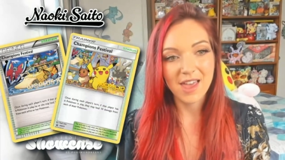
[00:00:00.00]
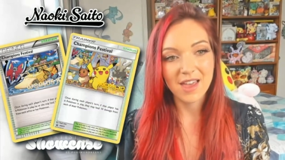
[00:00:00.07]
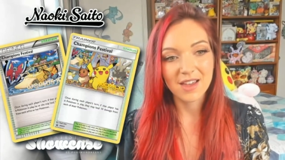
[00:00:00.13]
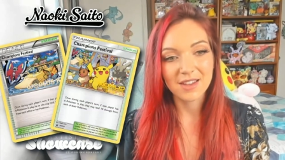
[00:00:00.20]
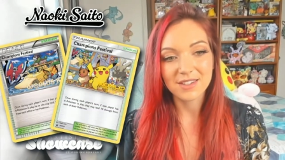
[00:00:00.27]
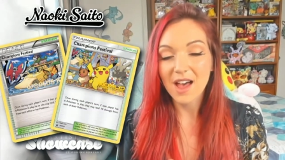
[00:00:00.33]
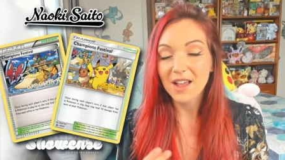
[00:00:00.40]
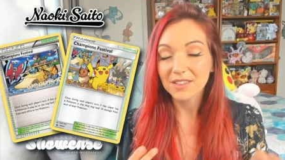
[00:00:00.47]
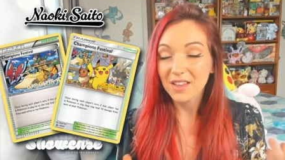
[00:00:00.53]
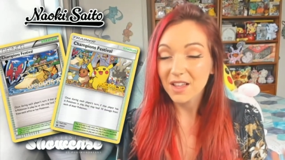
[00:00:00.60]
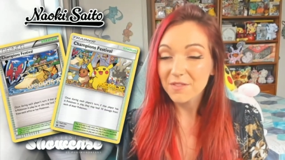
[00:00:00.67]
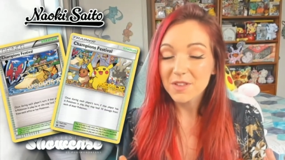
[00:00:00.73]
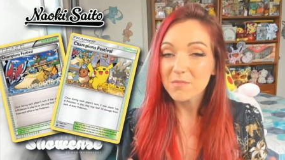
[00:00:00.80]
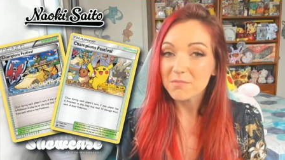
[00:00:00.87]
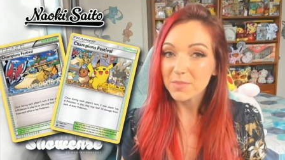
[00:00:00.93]
and I
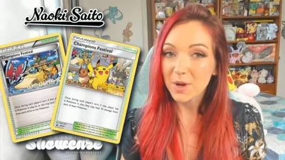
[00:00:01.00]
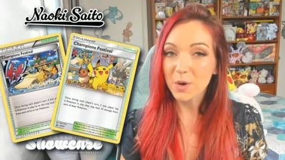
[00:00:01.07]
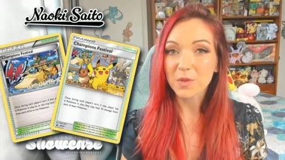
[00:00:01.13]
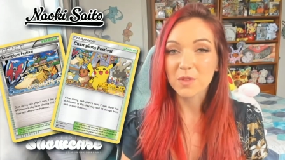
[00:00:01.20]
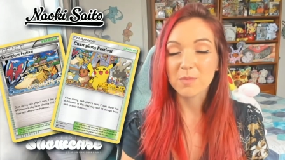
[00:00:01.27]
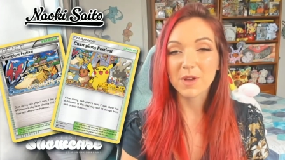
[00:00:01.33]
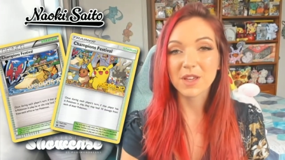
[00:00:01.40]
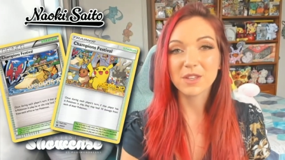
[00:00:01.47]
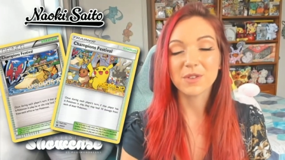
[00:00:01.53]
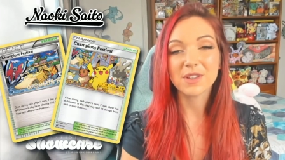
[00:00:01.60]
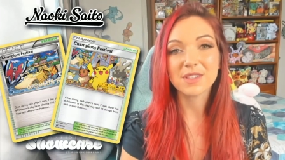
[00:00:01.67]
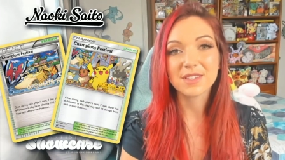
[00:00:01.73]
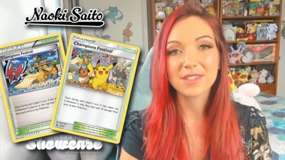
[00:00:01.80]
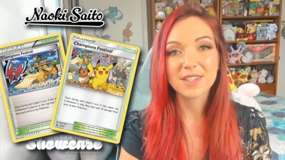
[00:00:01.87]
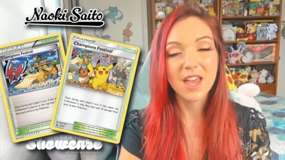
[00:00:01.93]
love them both, but you
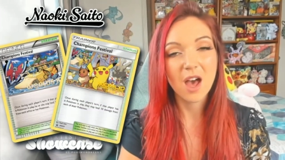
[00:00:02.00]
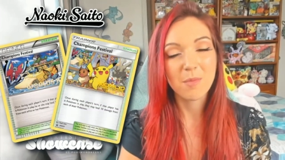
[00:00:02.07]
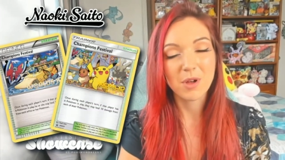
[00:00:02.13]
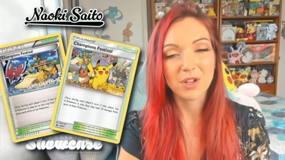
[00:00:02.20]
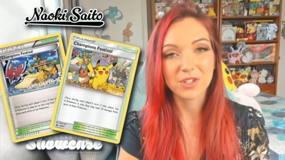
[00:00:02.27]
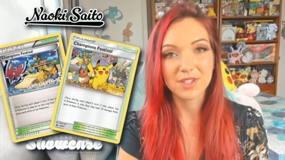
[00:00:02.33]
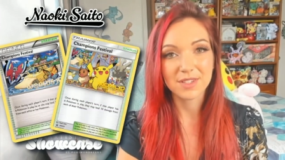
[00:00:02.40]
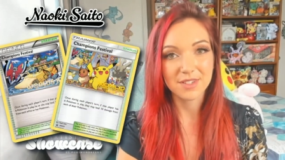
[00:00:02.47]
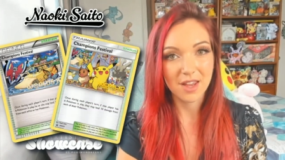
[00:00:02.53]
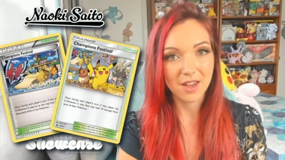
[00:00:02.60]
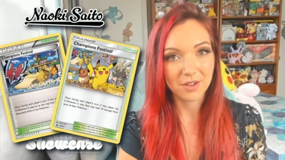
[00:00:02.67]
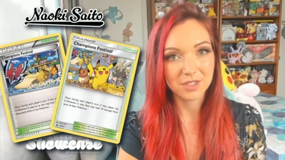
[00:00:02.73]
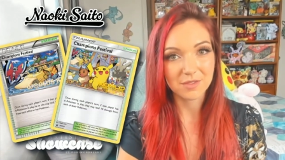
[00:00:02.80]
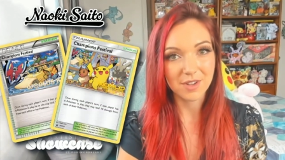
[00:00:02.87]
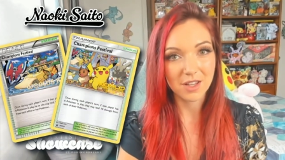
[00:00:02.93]
can see how much his
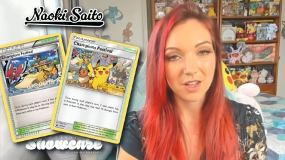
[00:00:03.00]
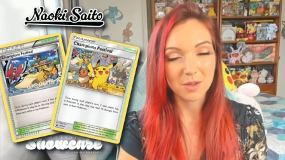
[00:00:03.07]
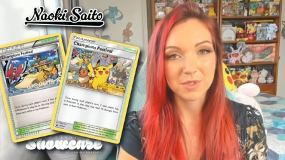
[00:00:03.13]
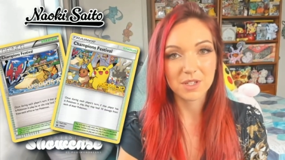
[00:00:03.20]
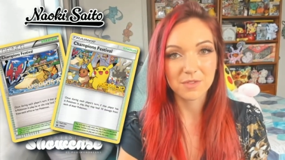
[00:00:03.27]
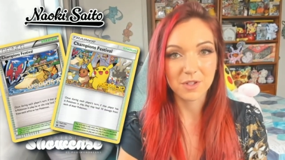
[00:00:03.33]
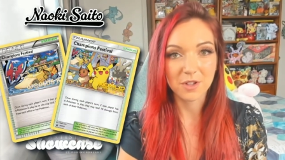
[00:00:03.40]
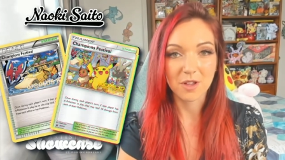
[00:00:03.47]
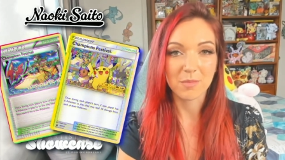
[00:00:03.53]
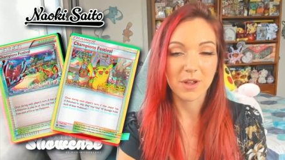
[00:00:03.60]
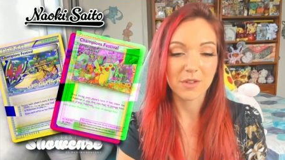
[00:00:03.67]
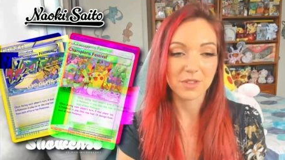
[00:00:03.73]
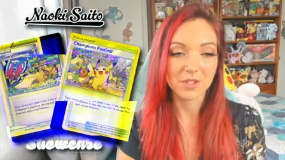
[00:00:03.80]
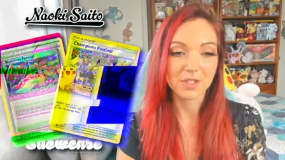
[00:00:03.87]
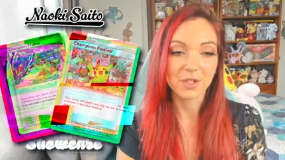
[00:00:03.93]
style developed if you
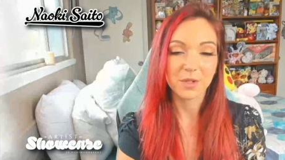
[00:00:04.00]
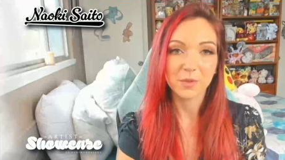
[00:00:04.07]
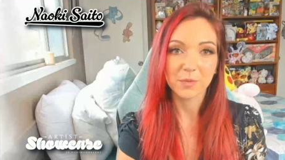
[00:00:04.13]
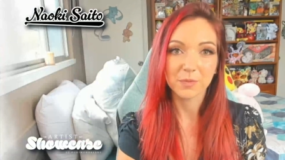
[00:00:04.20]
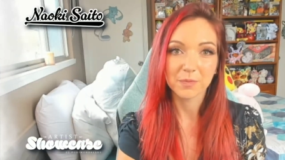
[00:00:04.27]
compare the two.